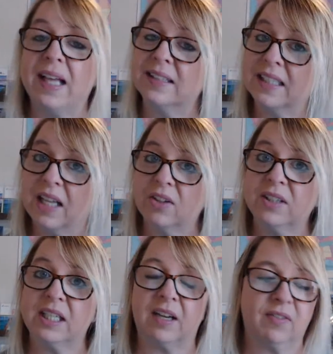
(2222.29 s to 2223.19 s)
that's another
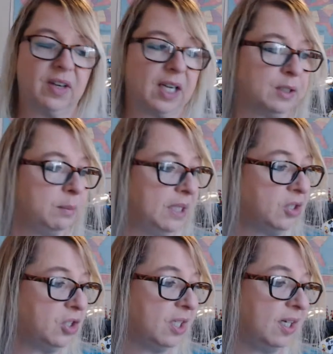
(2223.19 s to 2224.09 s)
thing I forgot to
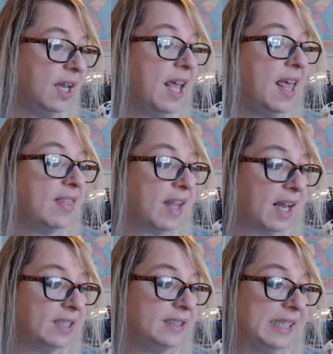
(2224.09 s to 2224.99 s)
mention, that
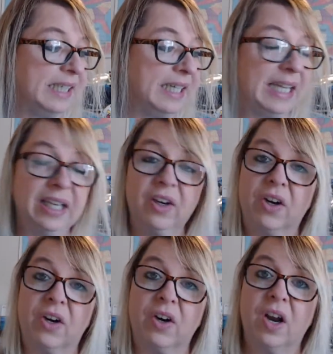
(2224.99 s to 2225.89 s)
I did
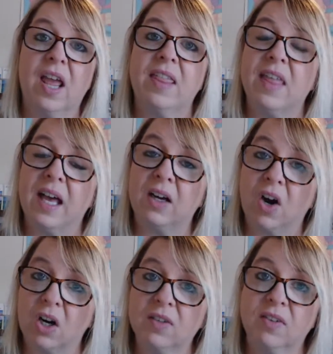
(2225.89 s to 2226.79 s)
hear that
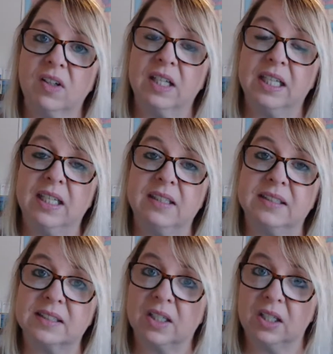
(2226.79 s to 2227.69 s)
Carnival
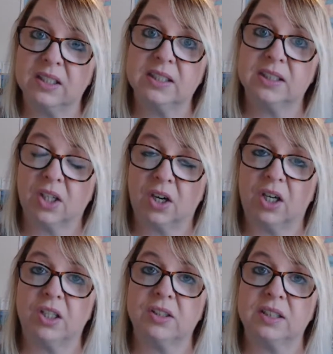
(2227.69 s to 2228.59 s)
is going to
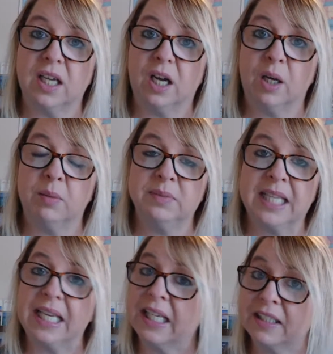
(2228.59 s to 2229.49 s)
start
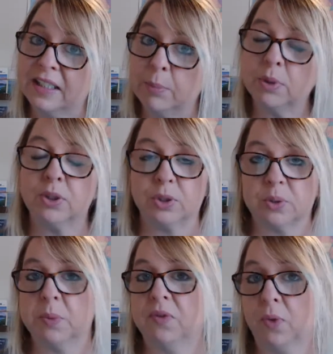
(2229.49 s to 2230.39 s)
taking
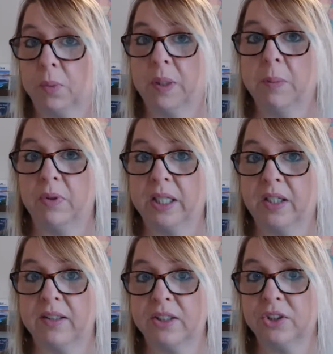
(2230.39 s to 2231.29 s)
temperatures before people get
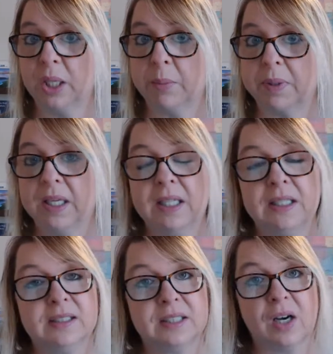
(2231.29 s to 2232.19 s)
on the ship.
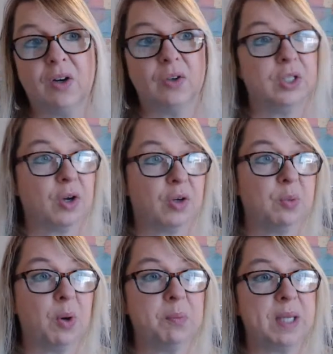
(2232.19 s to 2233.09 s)
So, you
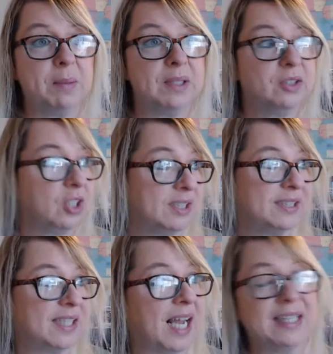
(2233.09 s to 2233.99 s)
won't be able to
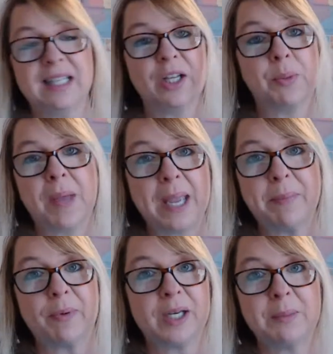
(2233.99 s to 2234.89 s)
just sign the little
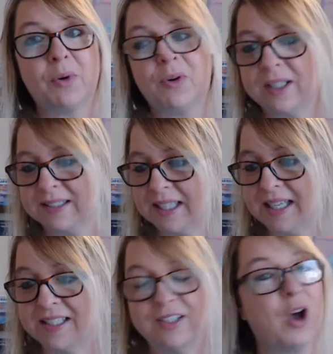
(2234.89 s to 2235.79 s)
paper anymore that
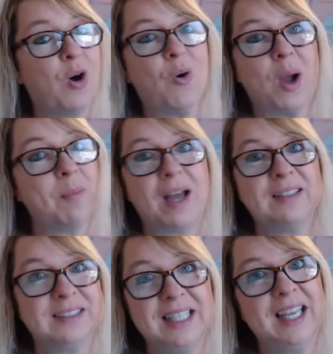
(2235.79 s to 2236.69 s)
says, no, I'm
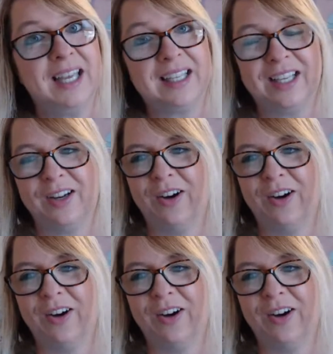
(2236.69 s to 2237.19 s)
not sick,